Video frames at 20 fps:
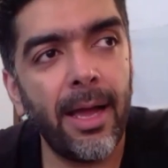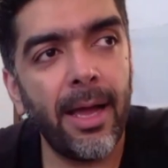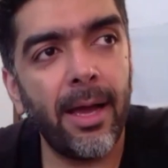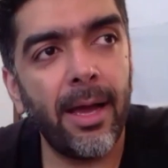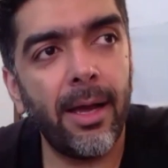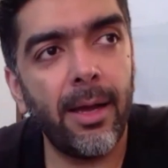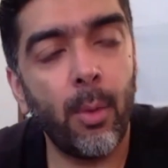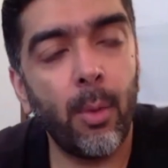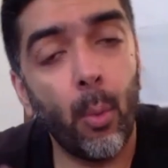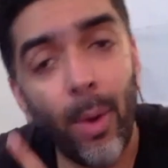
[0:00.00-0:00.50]

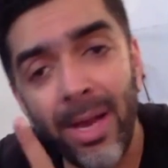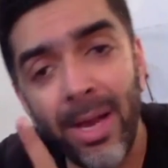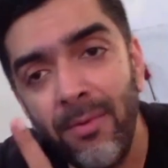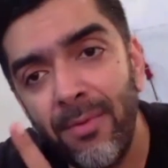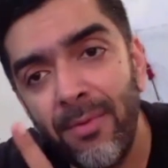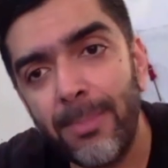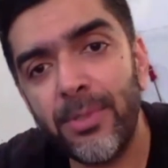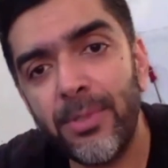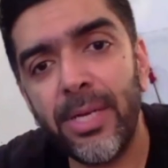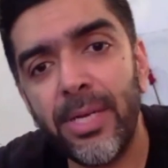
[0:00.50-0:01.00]

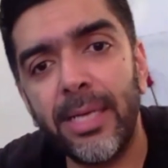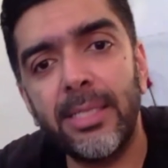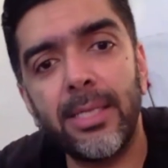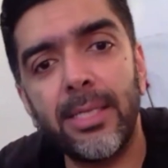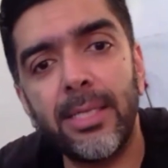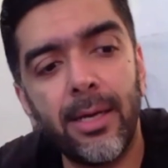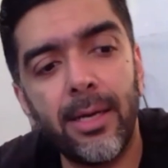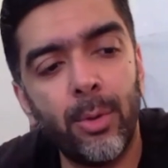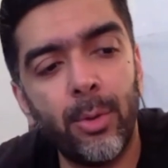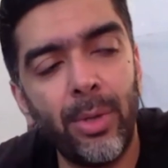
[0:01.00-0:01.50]
One website
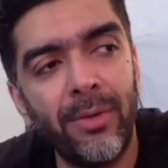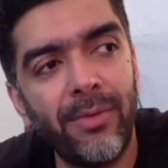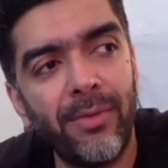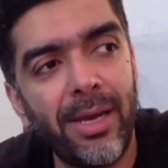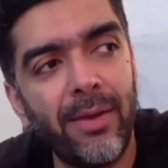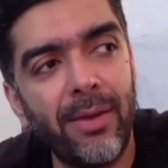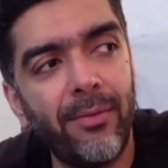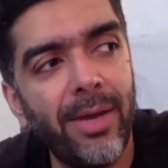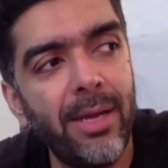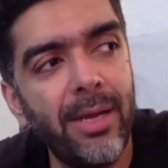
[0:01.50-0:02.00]
started doing
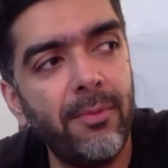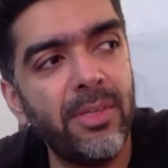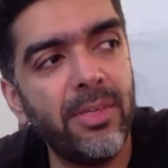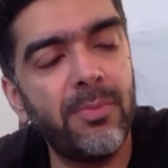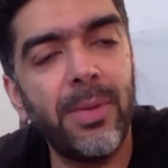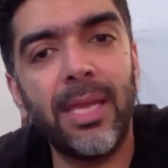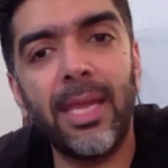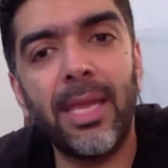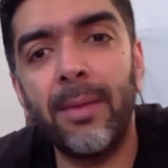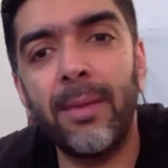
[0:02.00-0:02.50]
very well,
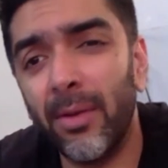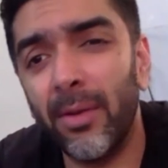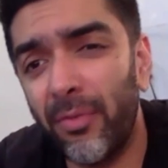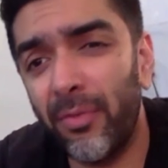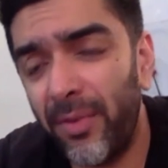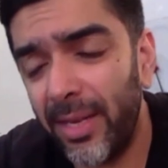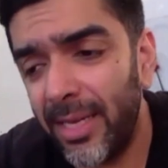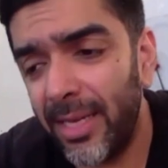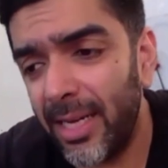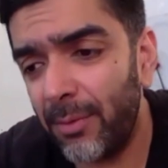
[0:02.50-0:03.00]
which became an
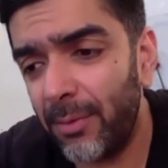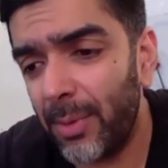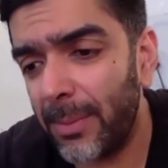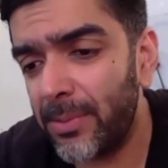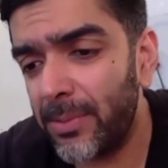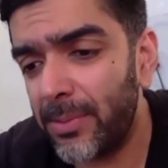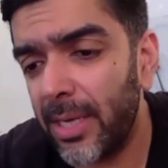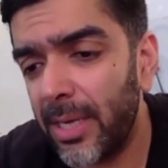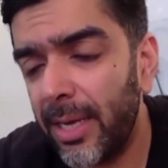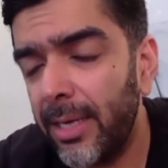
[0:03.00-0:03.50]
affiliate
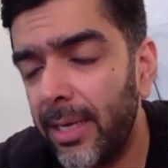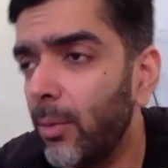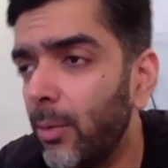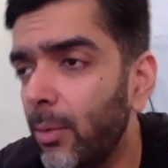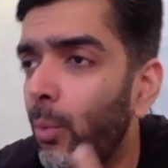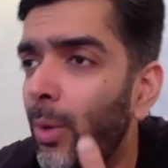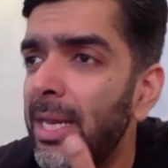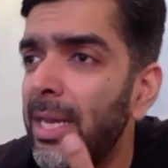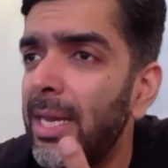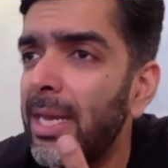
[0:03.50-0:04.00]
website.
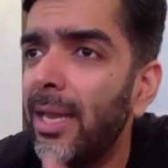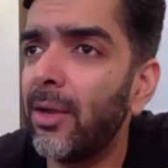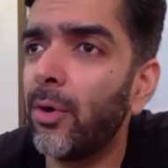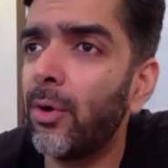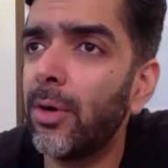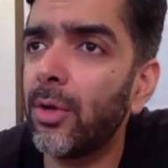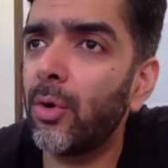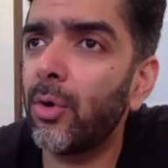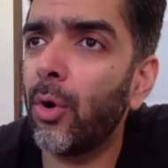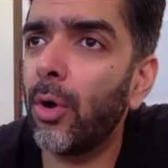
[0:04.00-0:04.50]
One day I
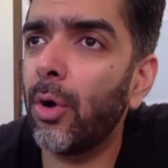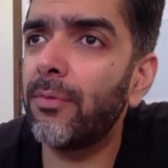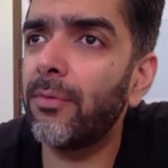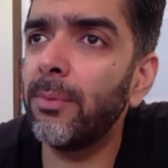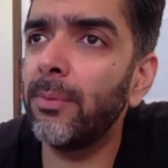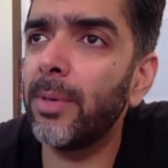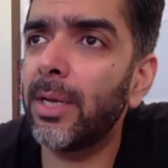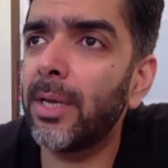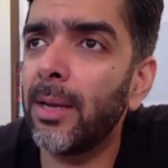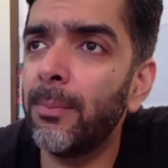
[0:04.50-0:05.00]
got a call
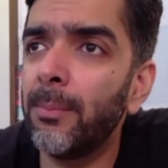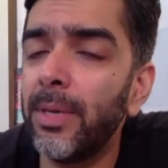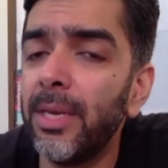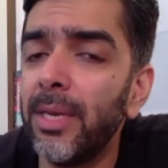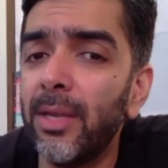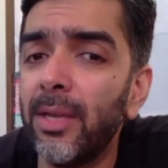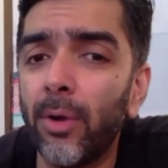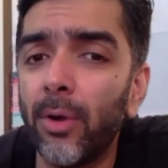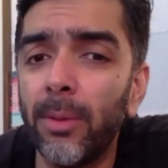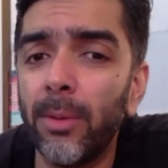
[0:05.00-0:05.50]
from a
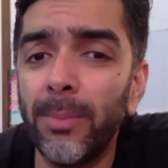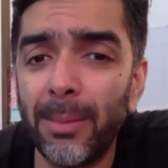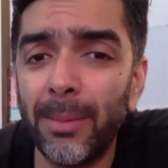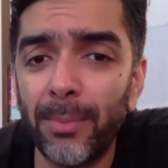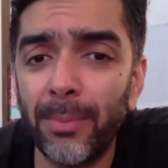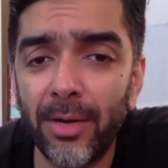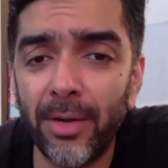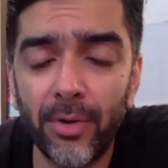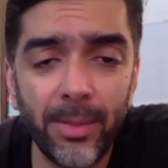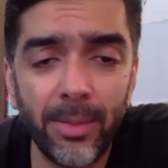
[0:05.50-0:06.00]
company called Make
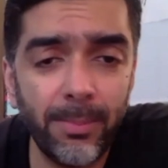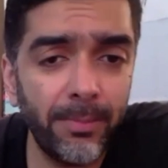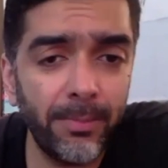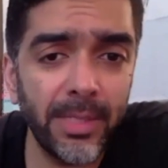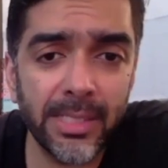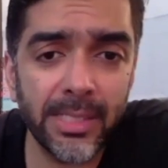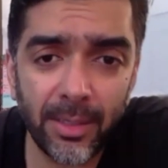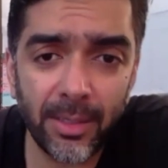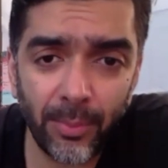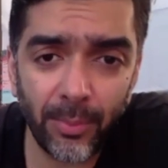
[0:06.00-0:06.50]
My Trip.
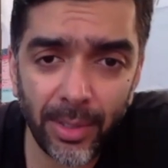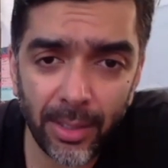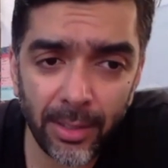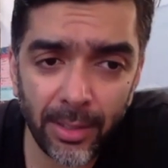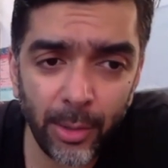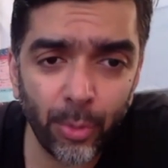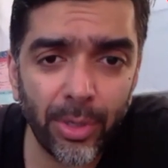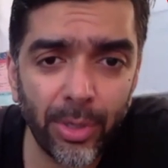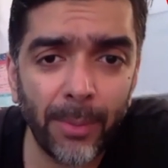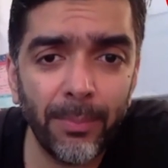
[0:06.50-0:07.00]
They said, we're a
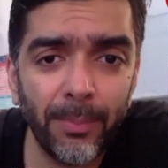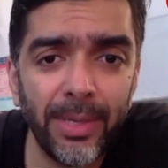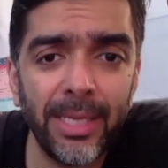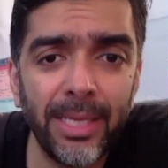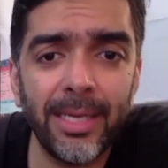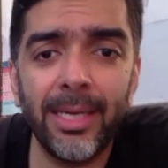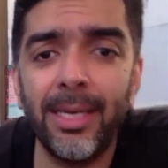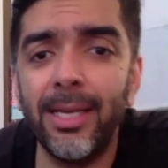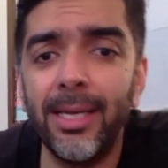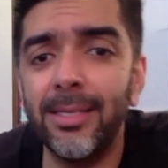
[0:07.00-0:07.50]
new company
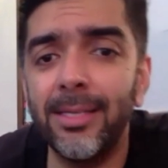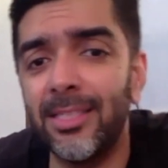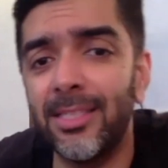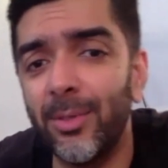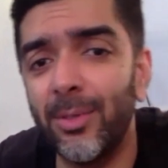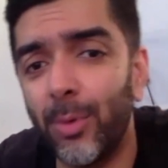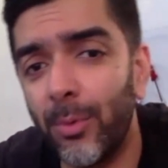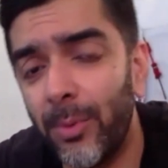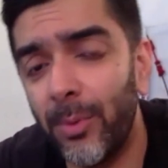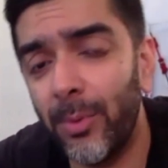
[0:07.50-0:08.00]
in India. This
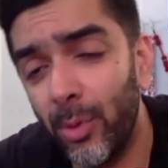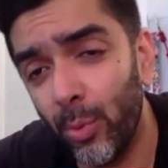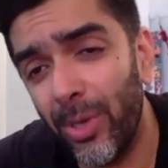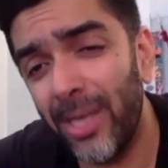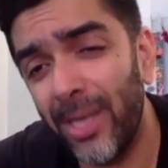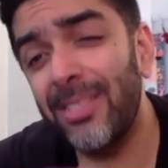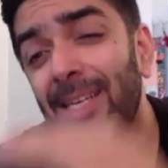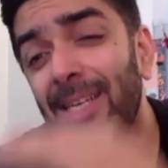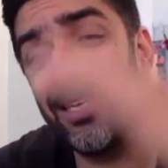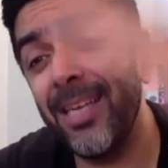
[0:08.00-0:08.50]
is what we
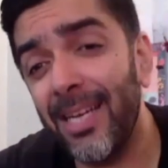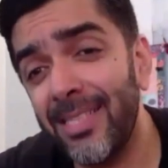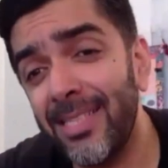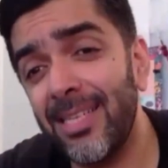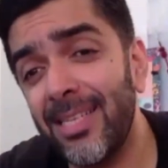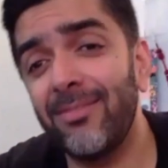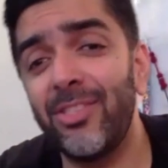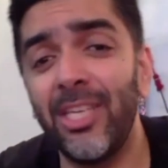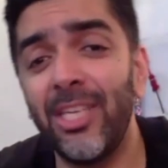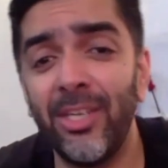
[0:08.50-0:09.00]
do. I said,
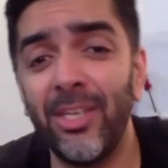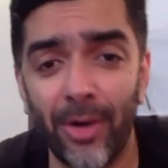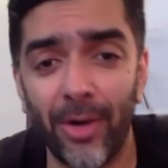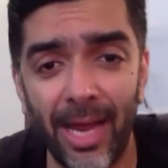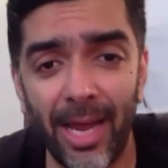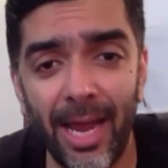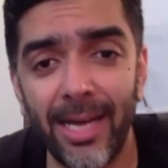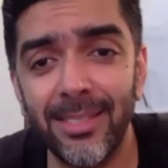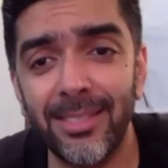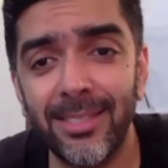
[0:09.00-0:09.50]
yes, I've seen
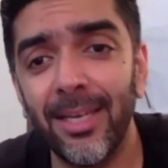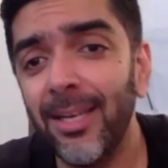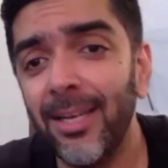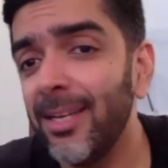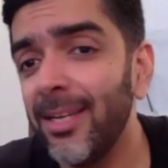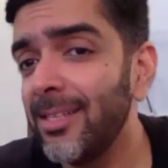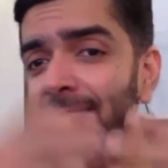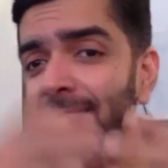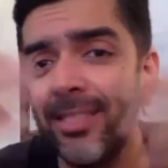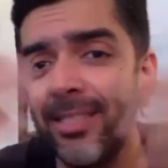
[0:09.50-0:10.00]
your ads.
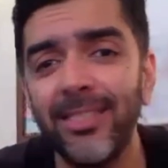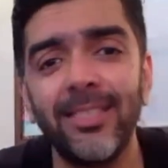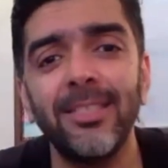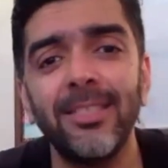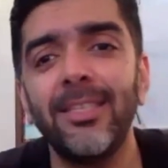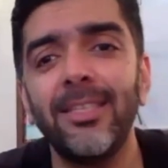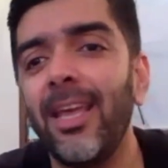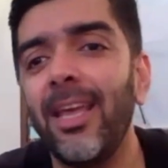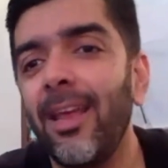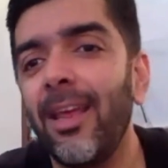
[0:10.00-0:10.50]
See, this
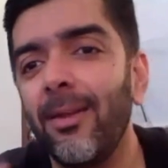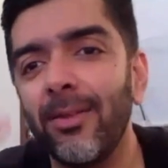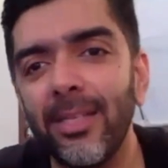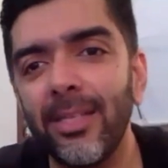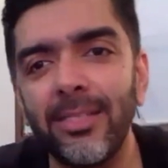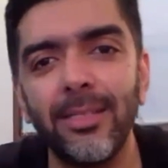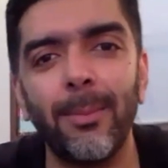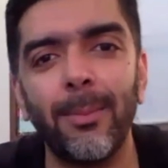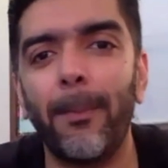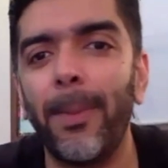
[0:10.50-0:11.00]
is
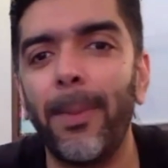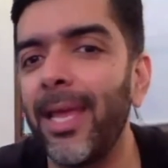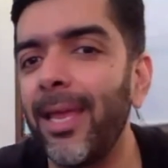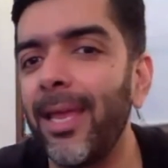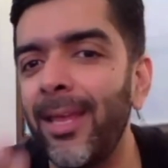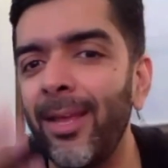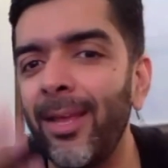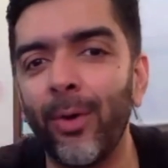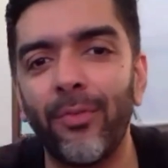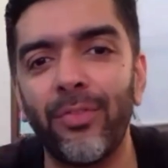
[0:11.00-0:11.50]
the
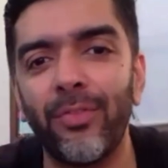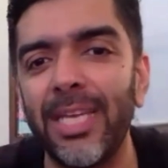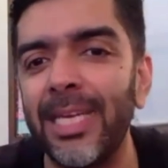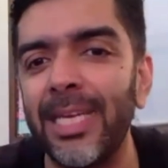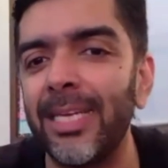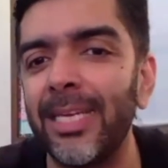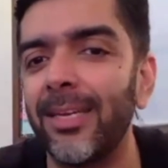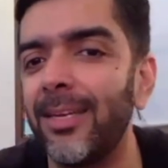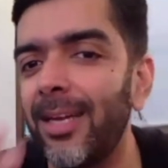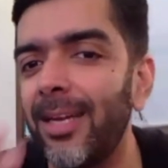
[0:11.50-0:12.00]
beginning of
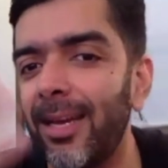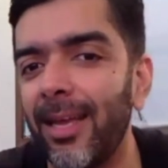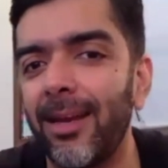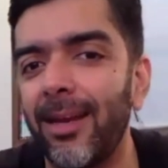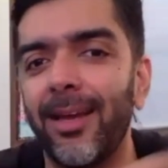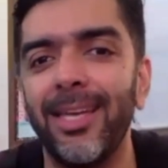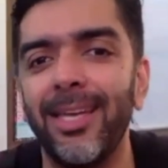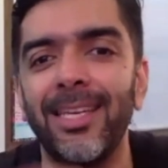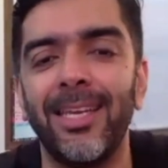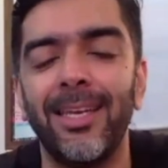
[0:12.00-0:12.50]
the internet
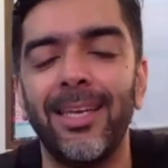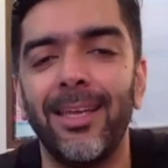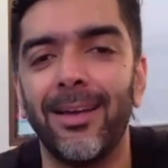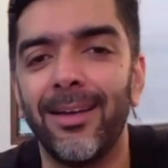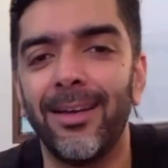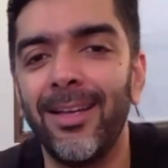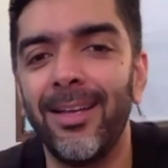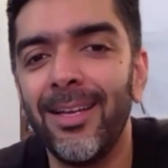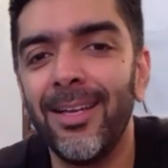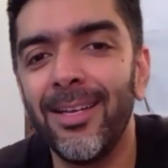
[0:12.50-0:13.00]
era in India.